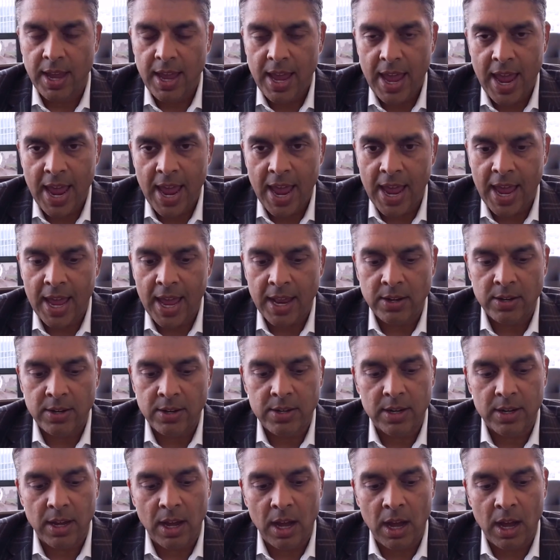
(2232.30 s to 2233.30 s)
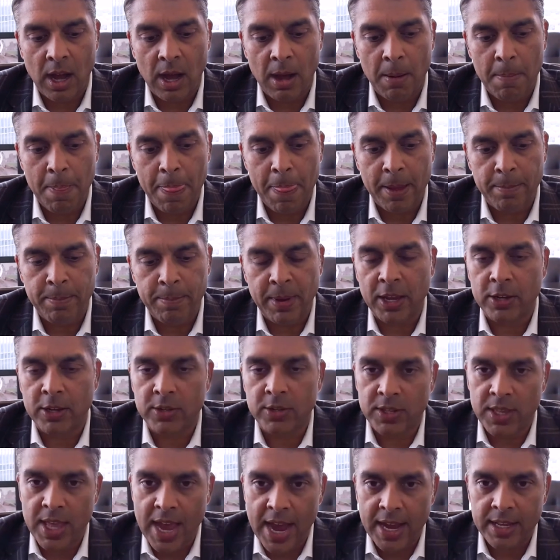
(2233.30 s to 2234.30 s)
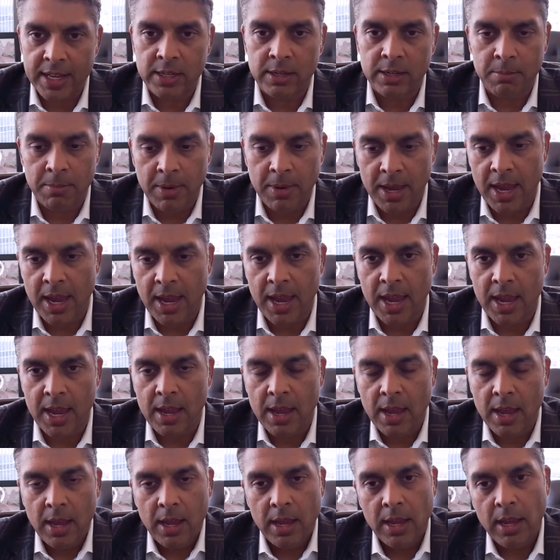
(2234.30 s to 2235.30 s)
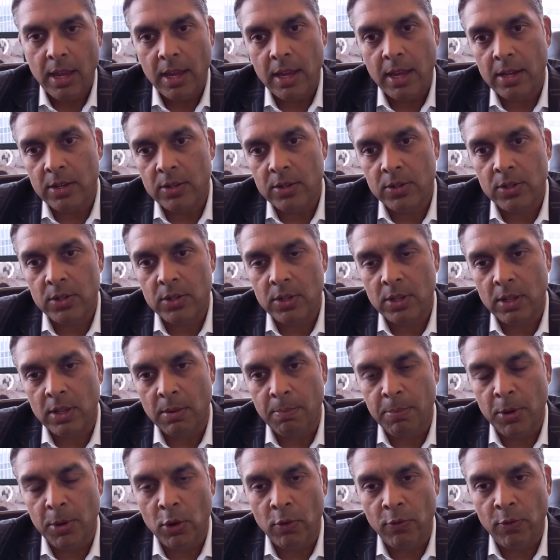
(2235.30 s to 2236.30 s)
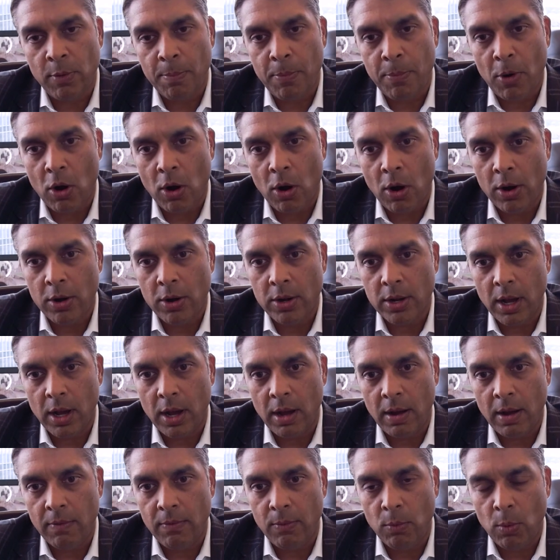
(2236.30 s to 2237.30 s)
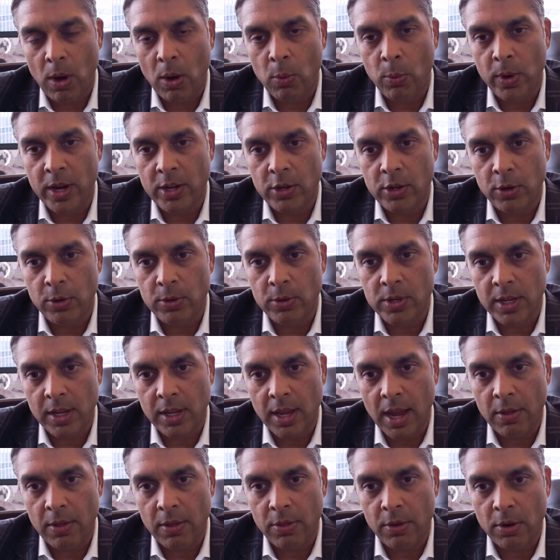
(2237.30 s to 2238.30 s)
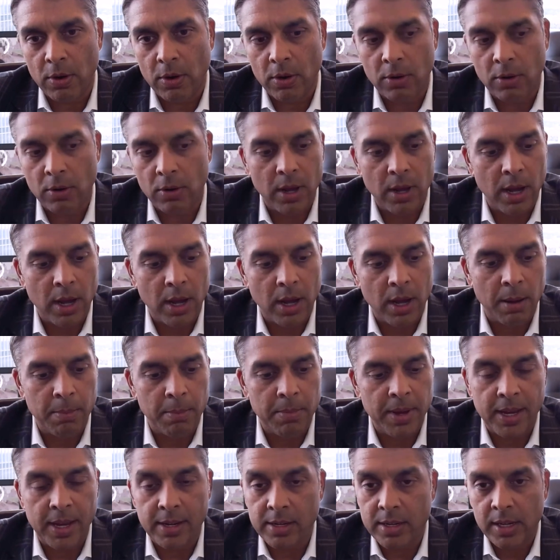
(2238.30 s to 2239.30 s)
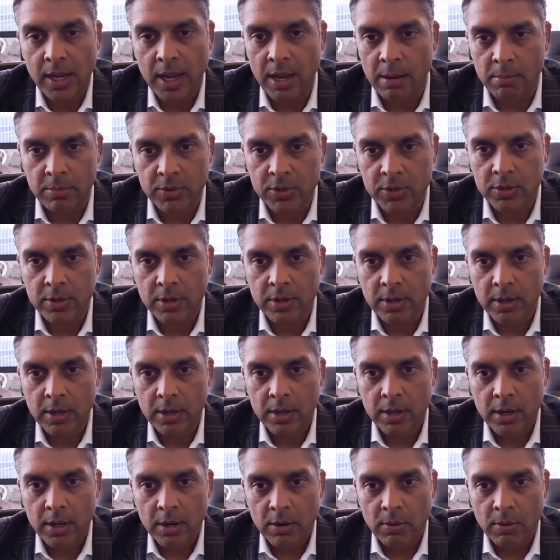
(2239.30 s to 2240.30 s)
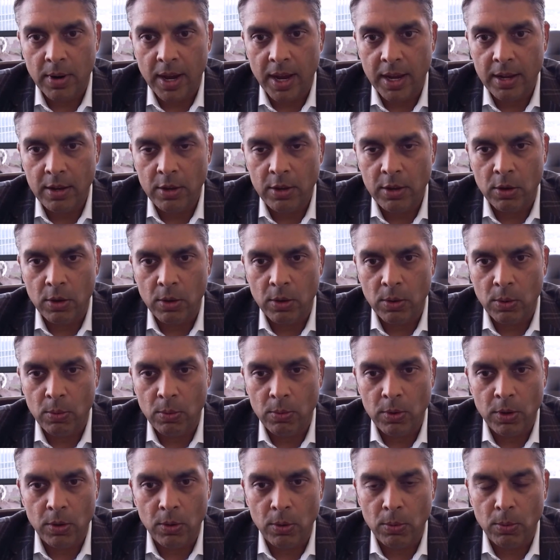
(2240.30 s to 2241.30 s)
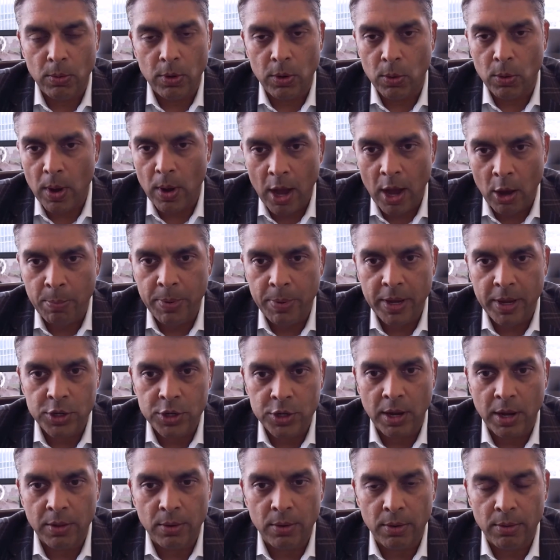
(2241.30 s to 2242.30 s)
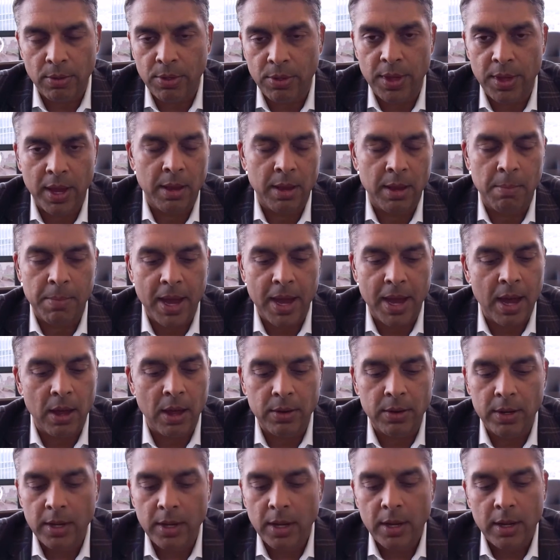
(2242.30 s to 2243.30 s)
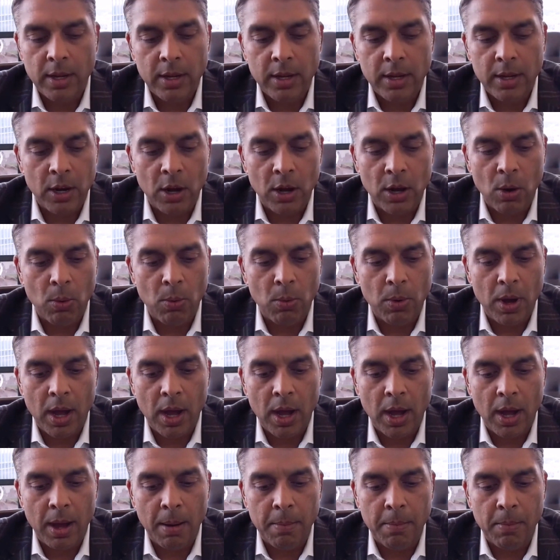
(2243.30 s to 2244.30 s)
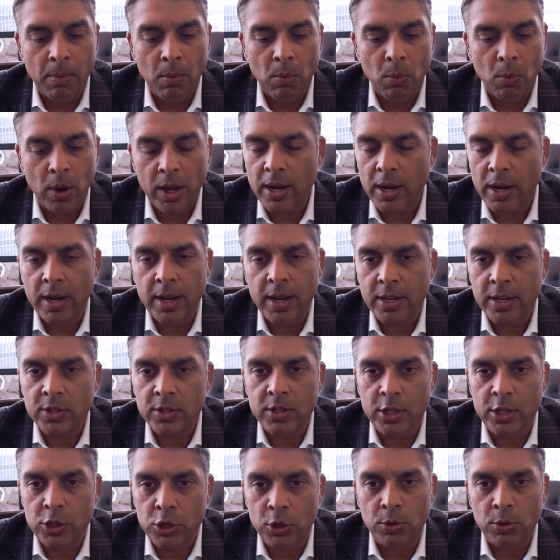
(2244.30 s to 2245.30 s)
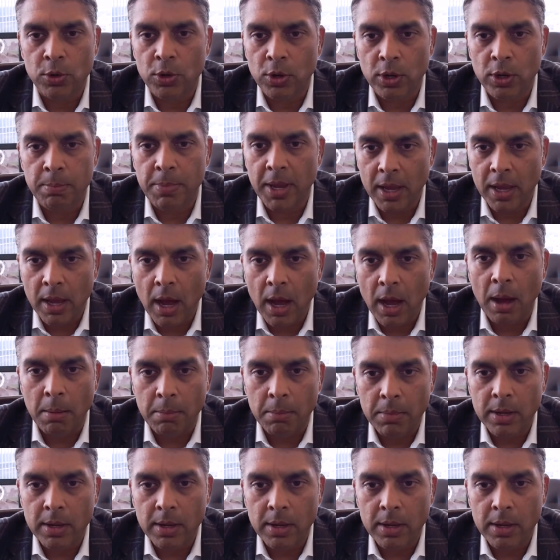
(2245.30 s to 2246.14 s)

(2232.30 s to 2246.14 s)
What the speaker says: And because that to me is the beautiful part of what we do together in teams, right? You help each other think about, what it is that you could become,